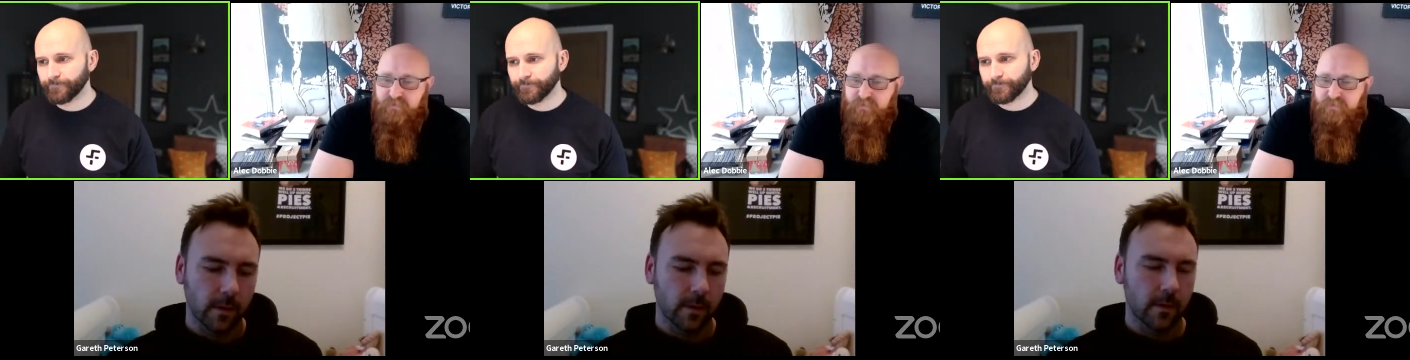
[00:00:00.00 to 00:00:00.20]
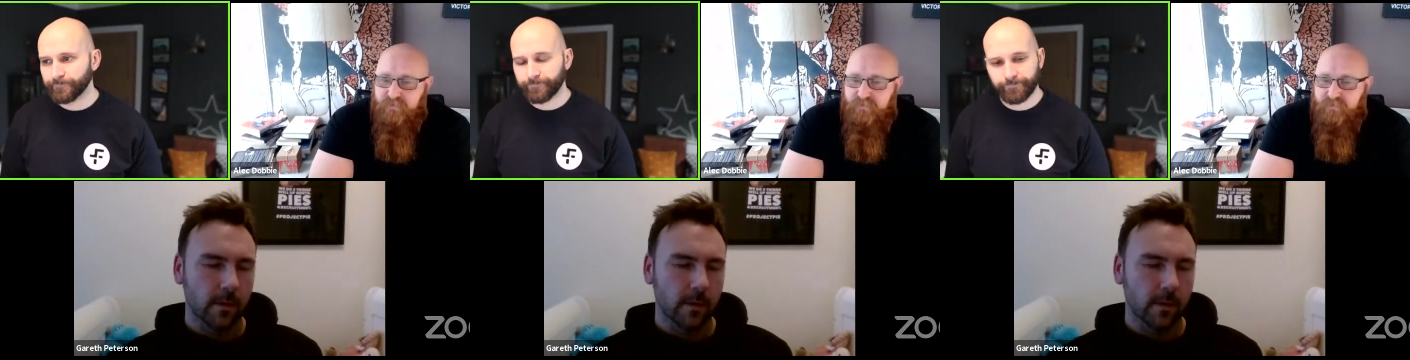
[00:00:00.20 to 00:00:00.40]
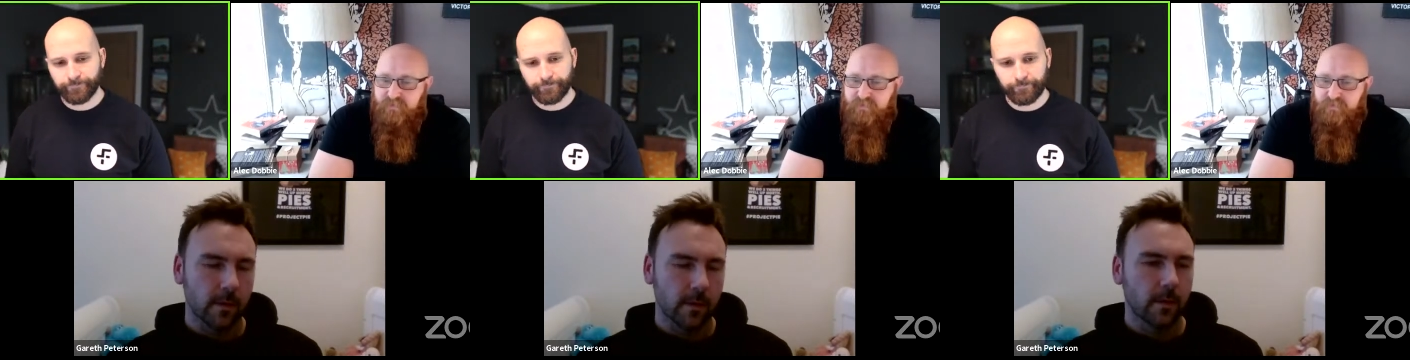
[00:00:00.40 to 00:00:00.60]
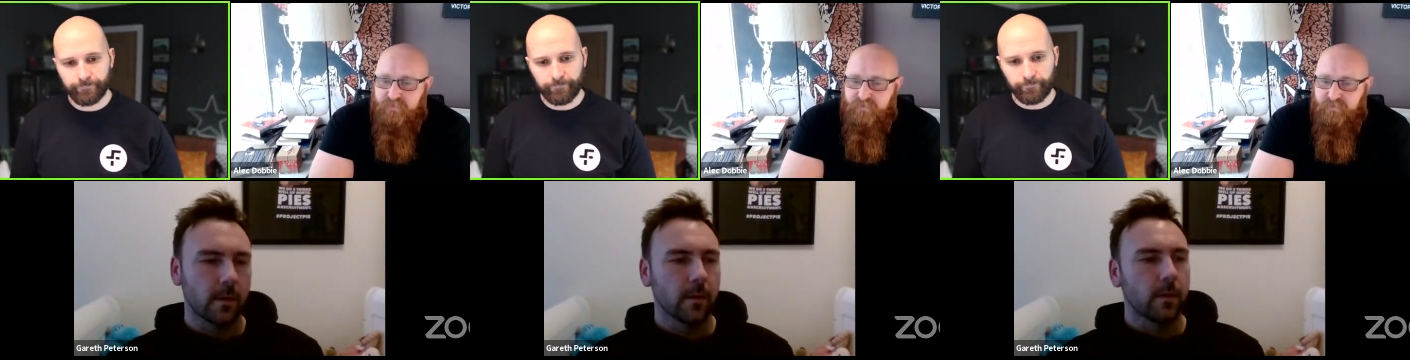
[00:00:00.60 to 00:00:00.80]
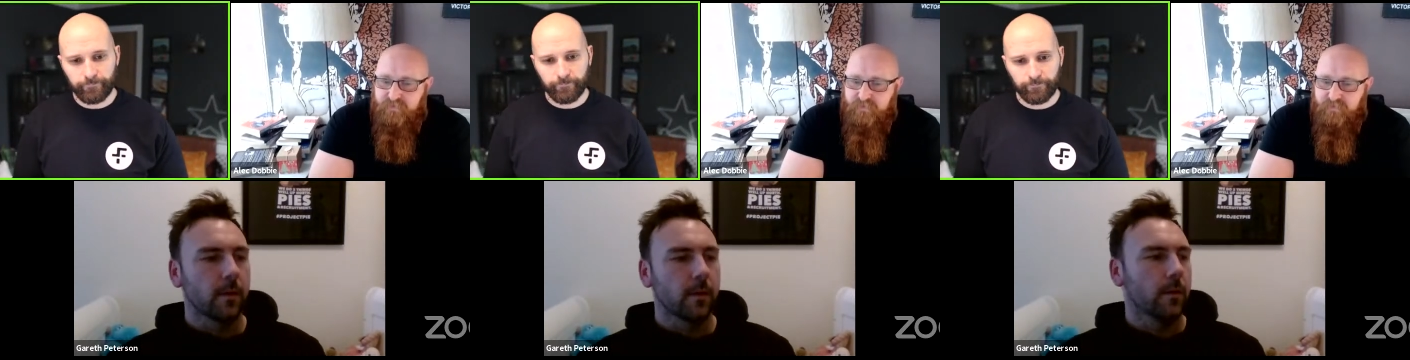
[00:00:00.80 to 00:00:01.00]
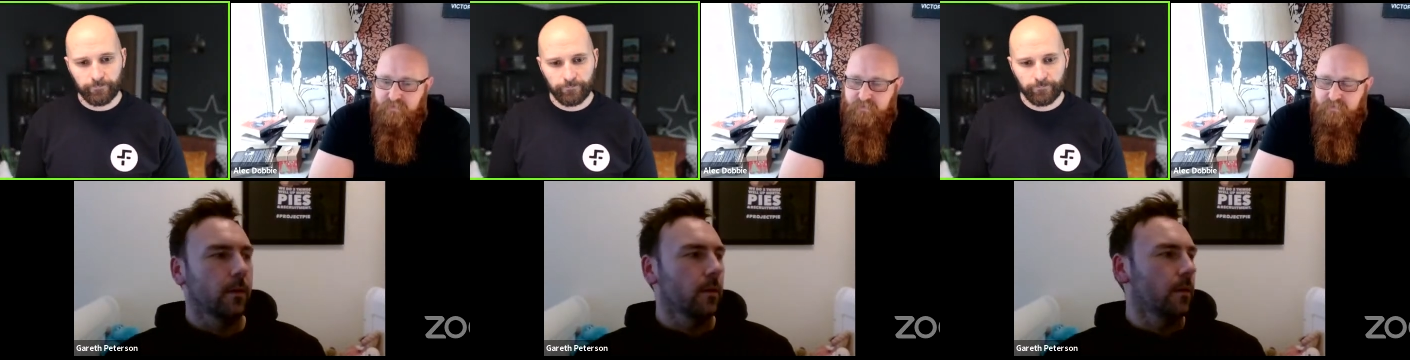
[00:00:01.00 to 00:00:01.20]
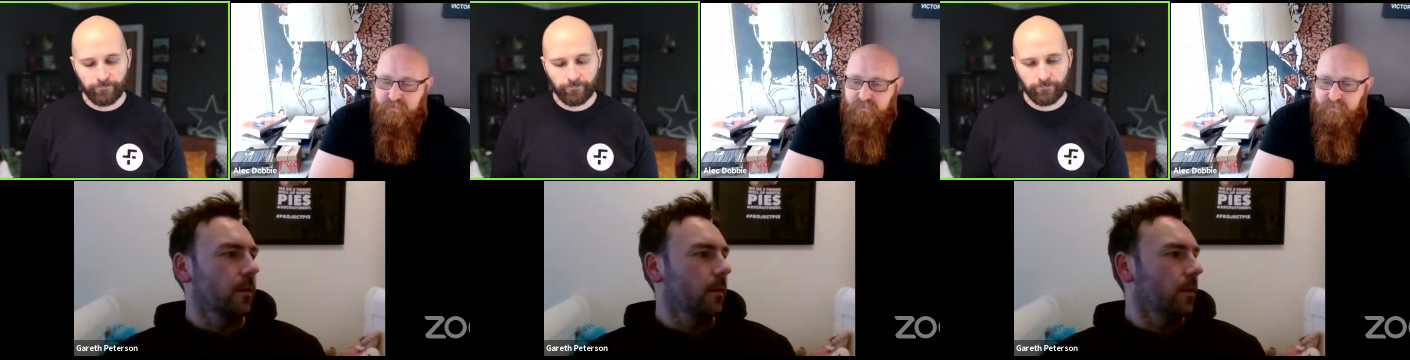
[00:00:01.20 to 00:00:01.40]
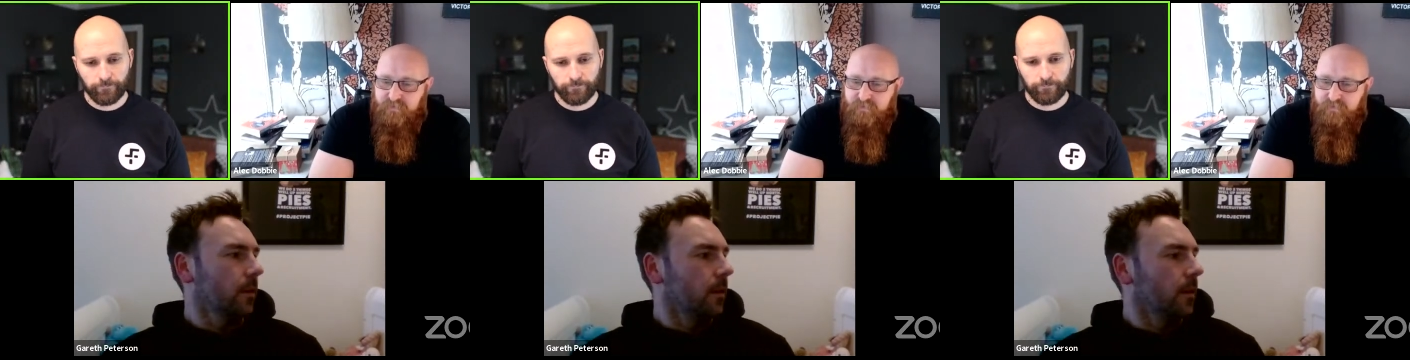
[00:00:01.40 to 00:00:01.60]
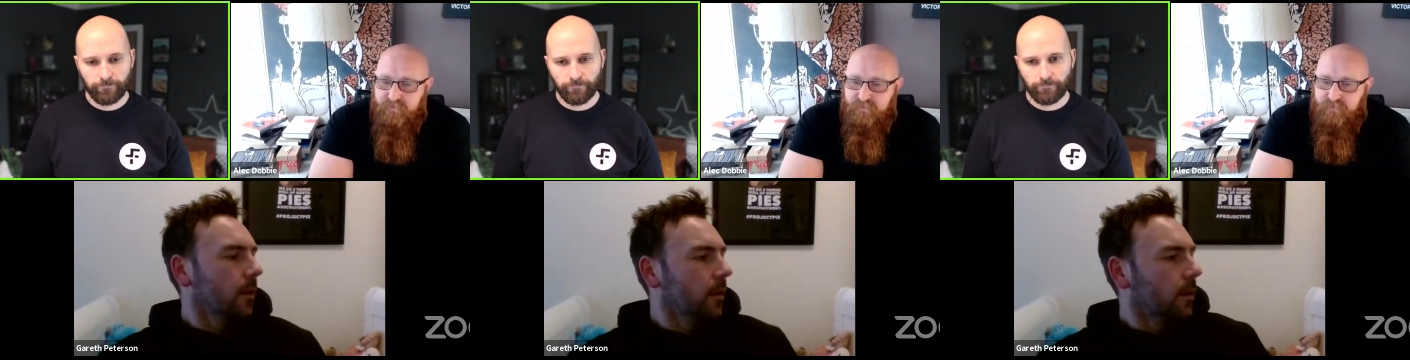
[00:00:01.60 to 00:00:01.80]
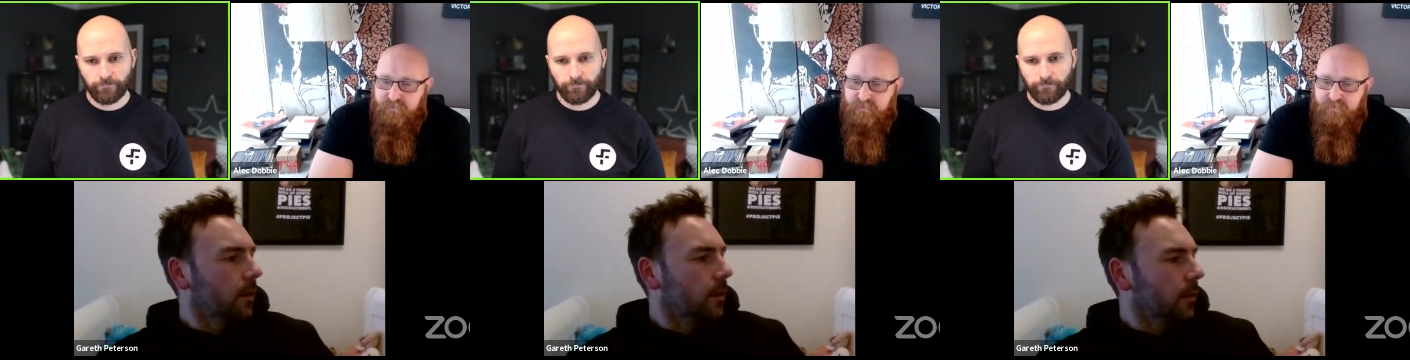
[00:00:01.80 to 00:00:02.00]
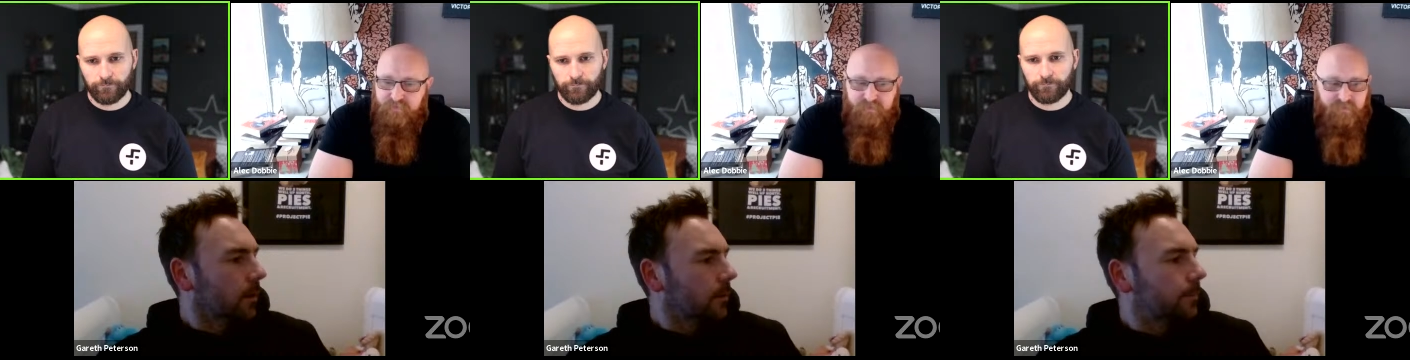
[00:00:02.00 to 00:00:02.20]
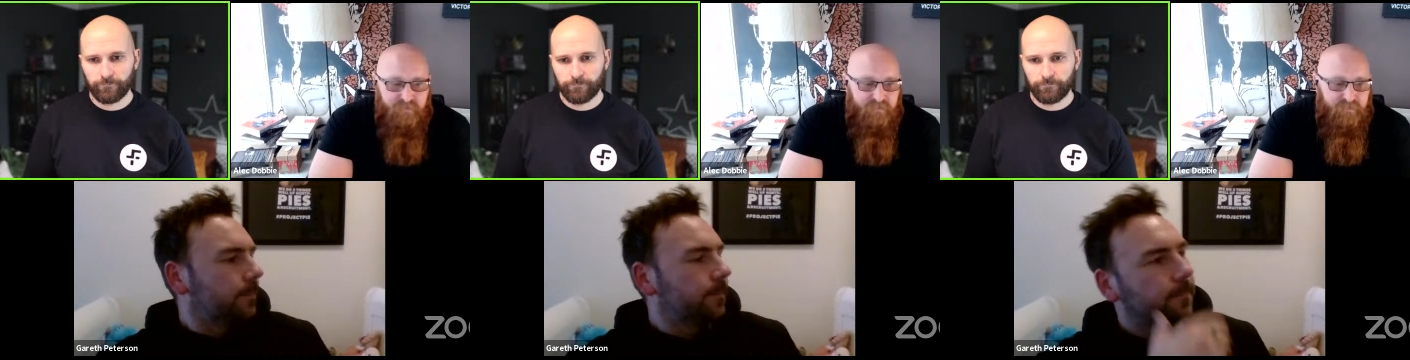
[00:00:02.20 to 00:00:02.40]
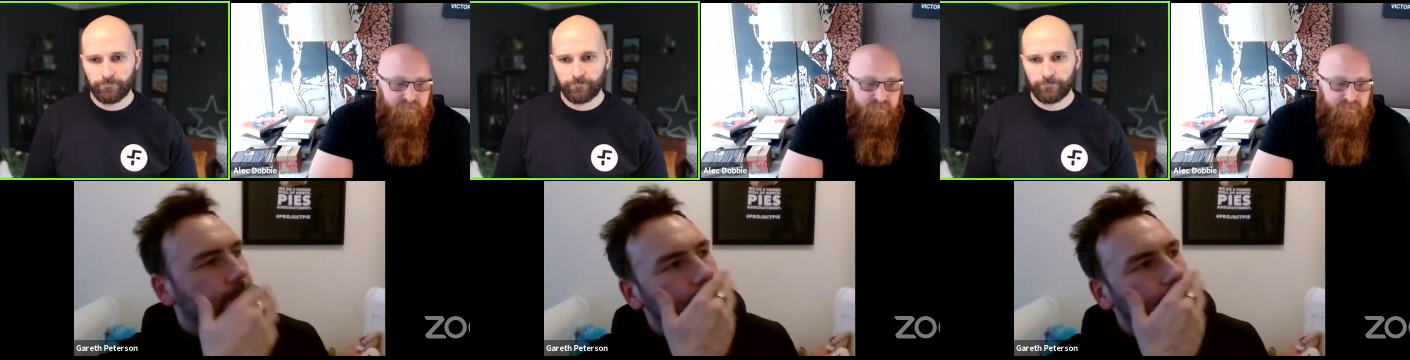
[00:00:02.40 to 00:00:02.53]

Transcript: No one is speaking in this clip.